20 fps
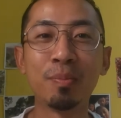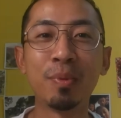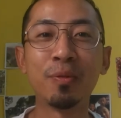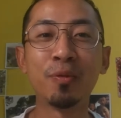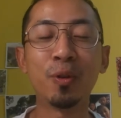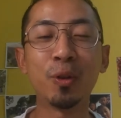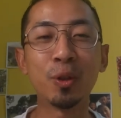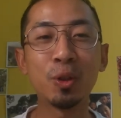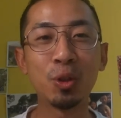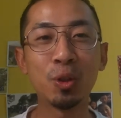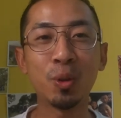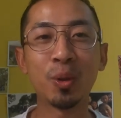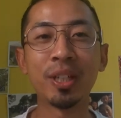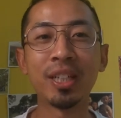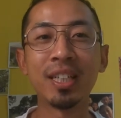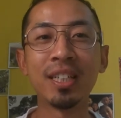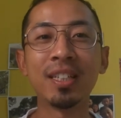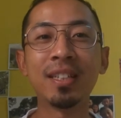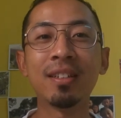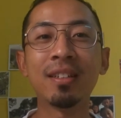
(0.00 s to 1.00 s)
Before
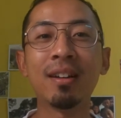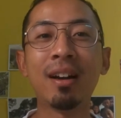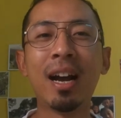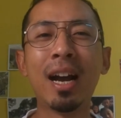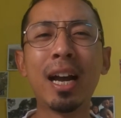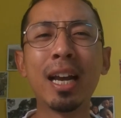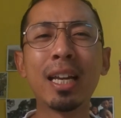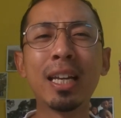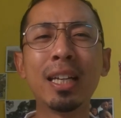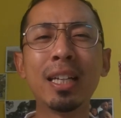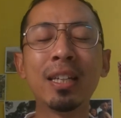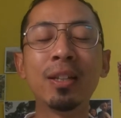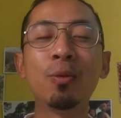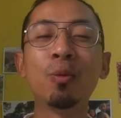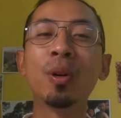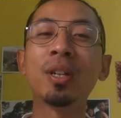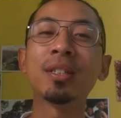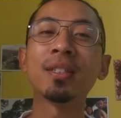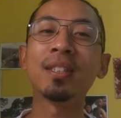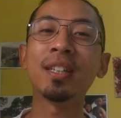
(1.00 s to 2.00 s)
joining, I
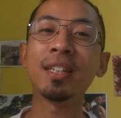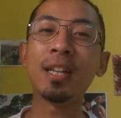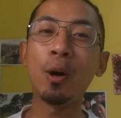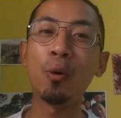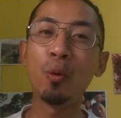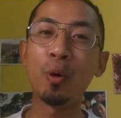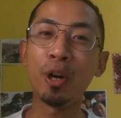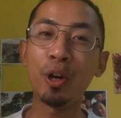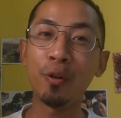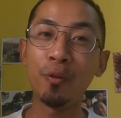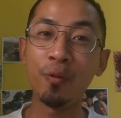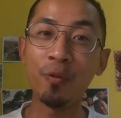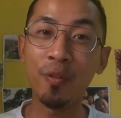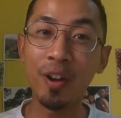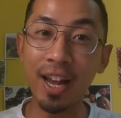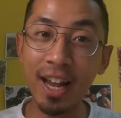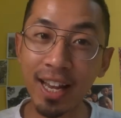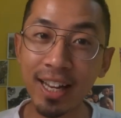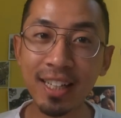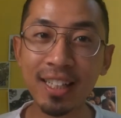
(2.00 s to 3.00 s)
was not aware of
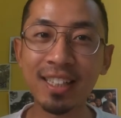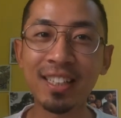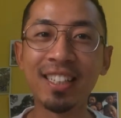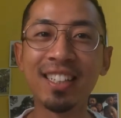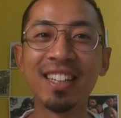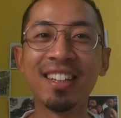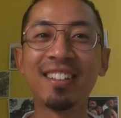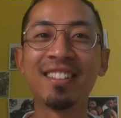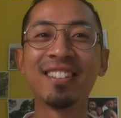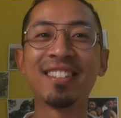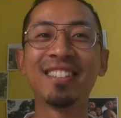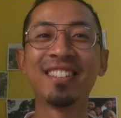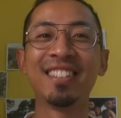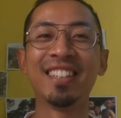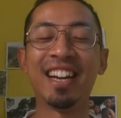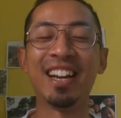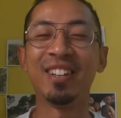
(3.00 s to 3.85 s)
anything else.